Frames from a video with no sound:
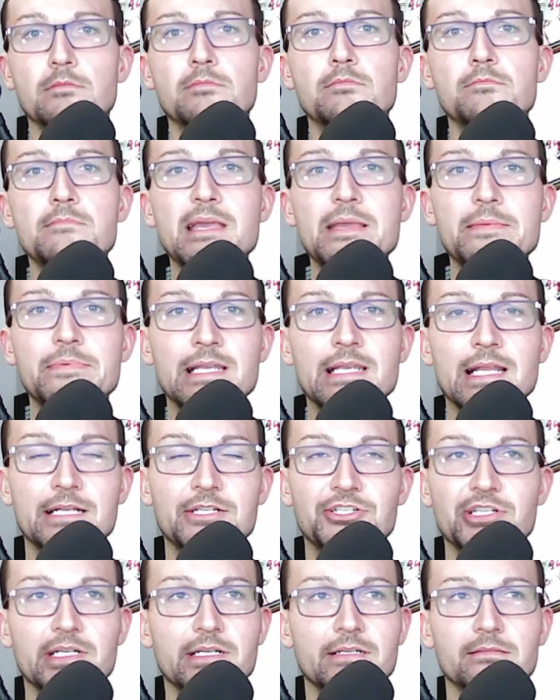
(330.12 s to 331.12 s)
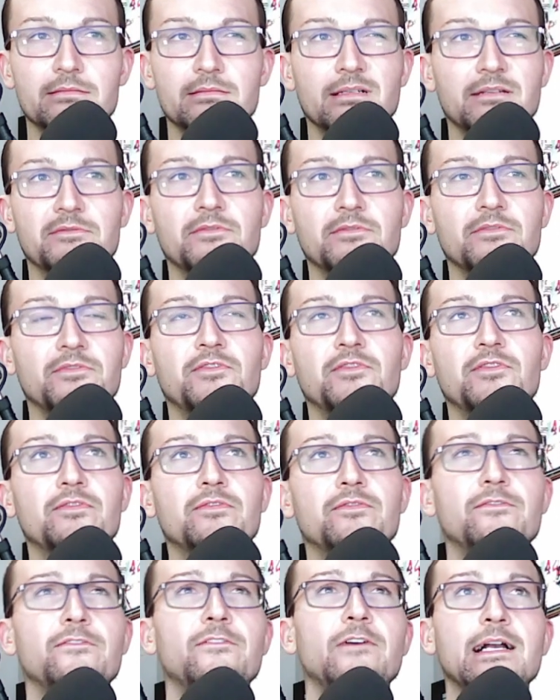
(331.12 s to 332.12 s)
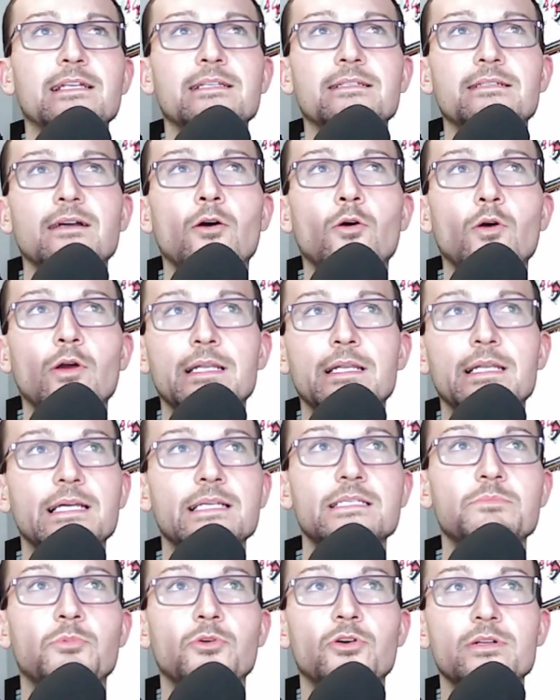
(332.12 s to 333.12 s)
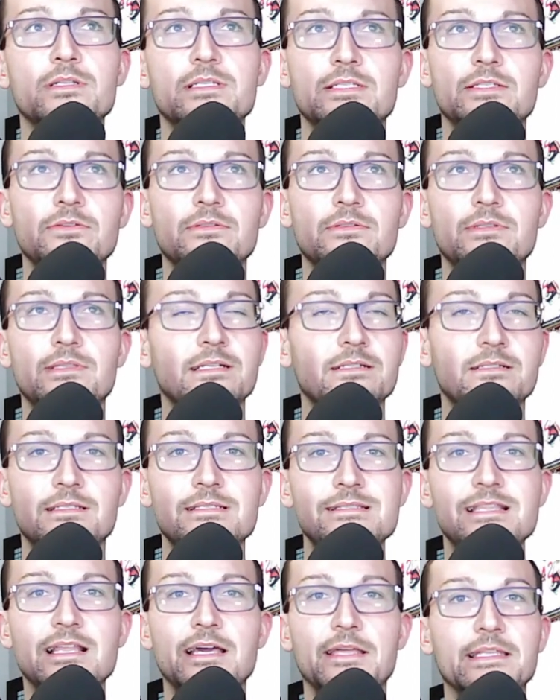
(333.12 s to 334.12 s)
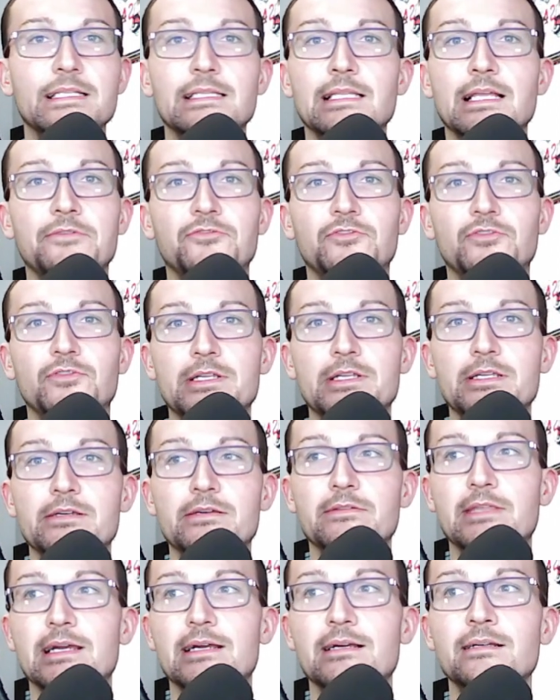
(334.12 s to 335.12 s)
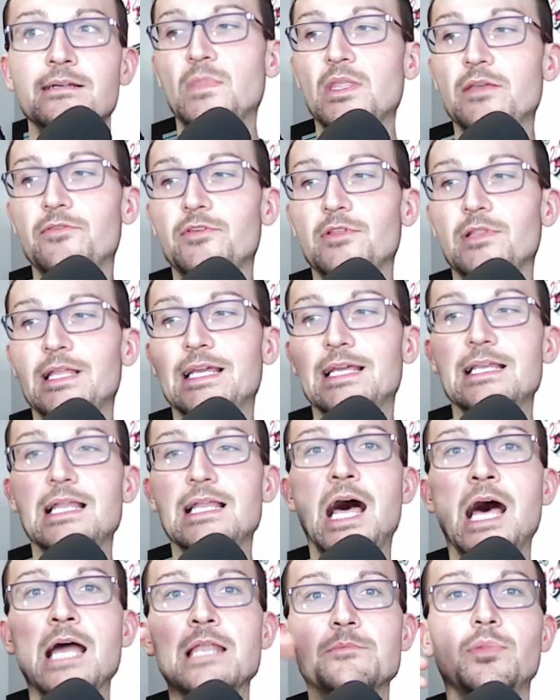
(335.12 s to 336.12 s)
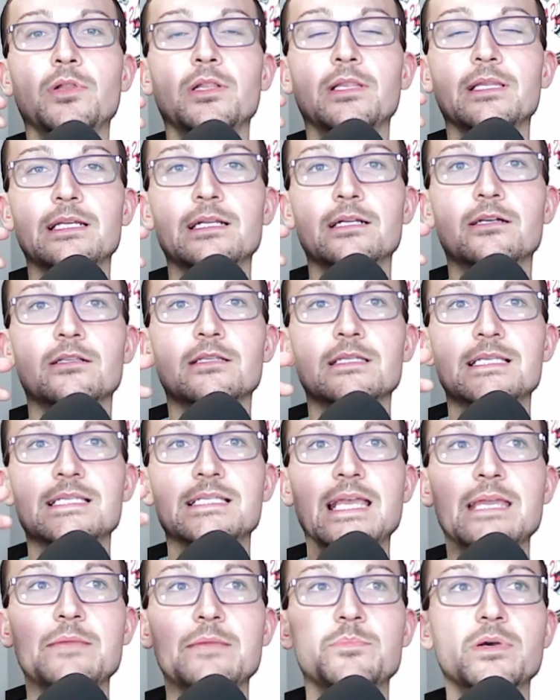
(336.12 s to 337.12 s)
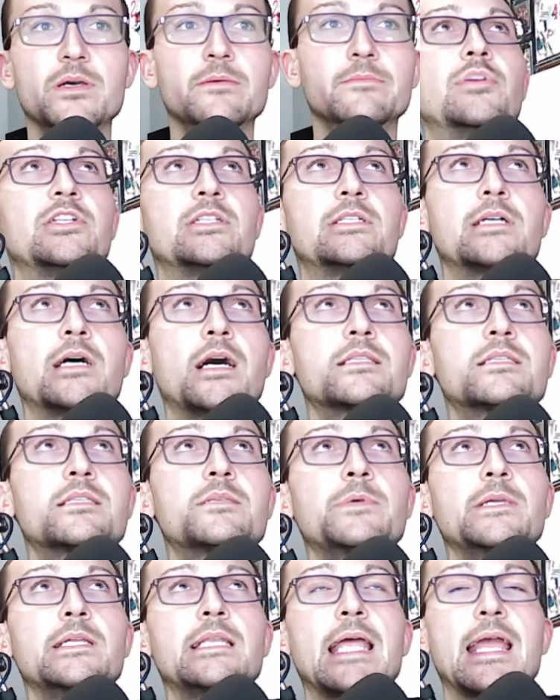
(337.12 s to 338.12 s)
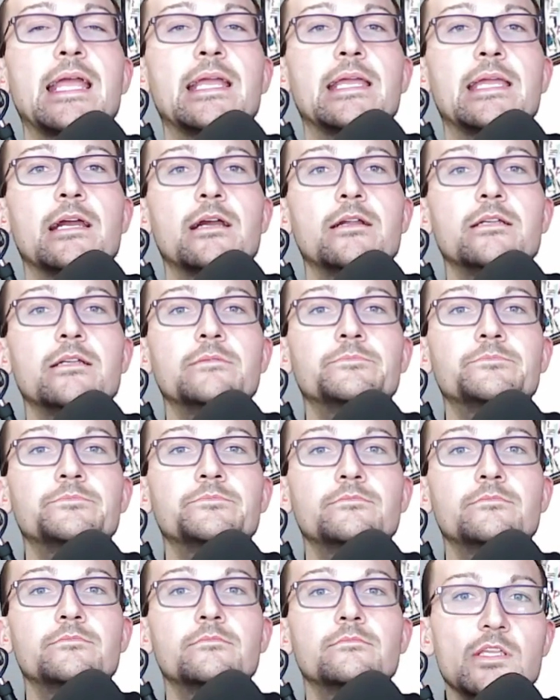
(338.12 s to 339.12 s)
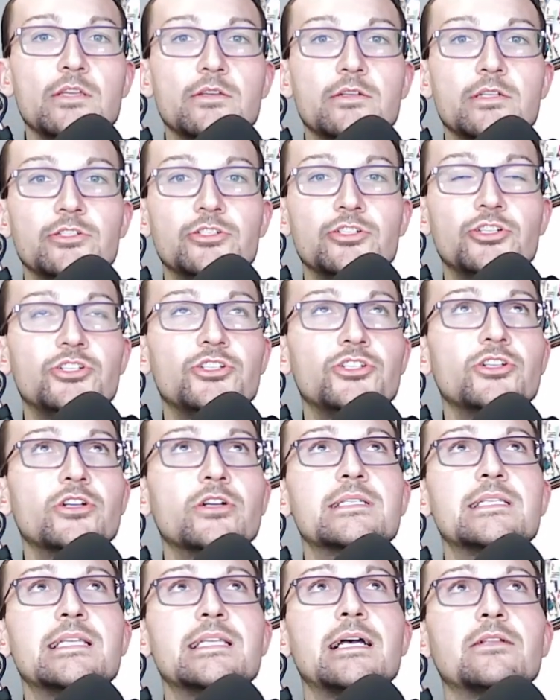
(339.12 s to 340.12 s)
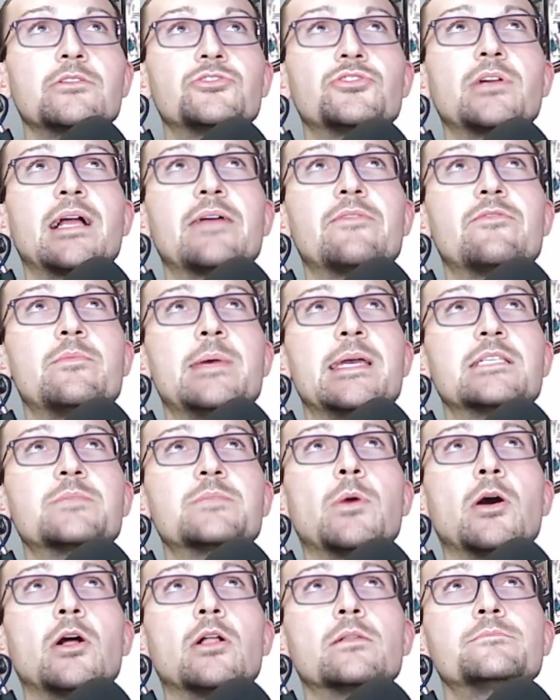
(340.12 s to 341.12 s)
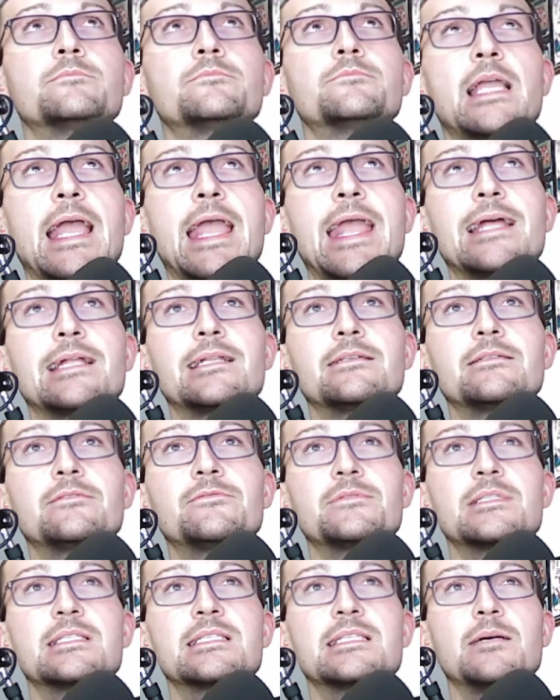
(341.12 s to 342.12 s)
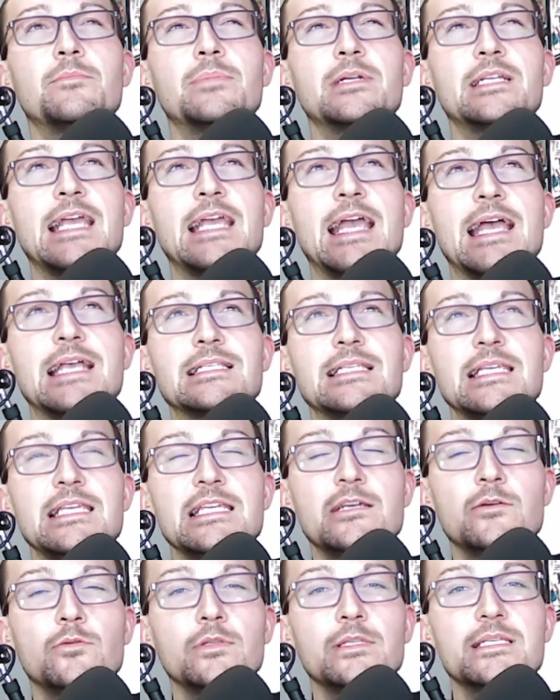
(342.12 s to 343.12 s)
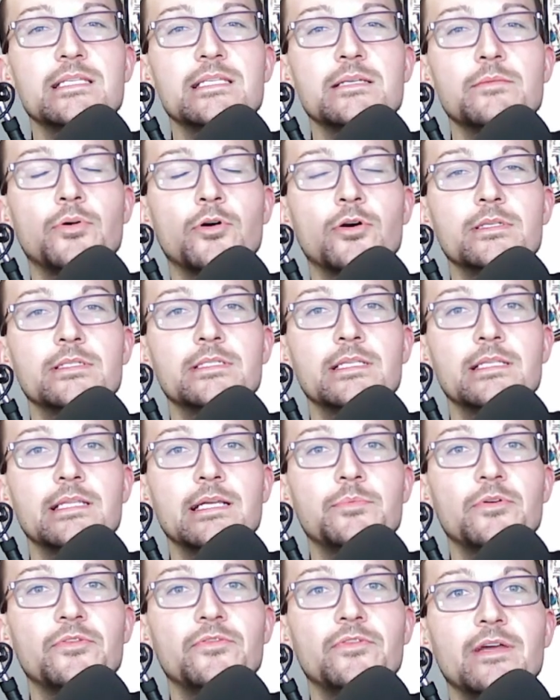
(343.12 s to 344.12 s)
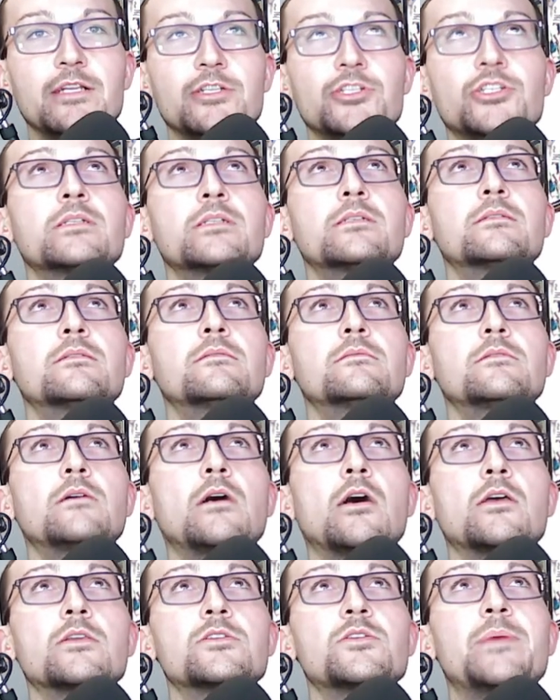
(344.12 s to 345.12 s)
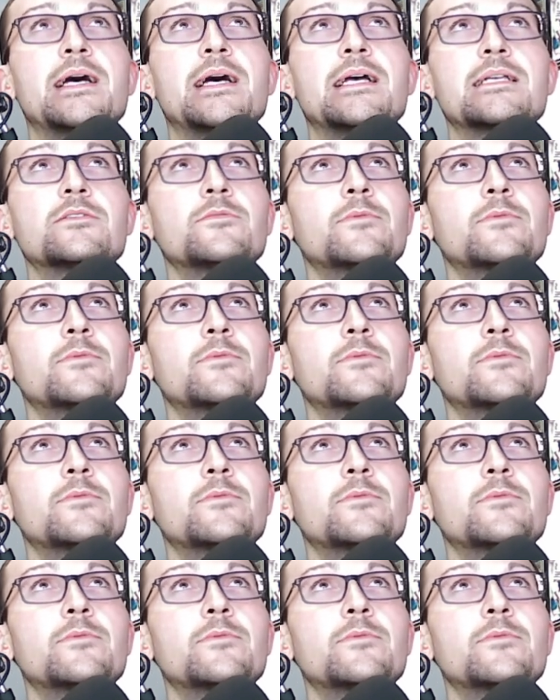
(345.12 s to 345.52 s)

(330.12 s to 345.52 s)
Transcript: maybe next year. Uh, fuck organized sports, dude. There's nothing left for you there if you like an unpolitical escape. But Godspeed, Hank Aaron you could sure as hell drive a baseball. And somebody as equally as important to their profession also passed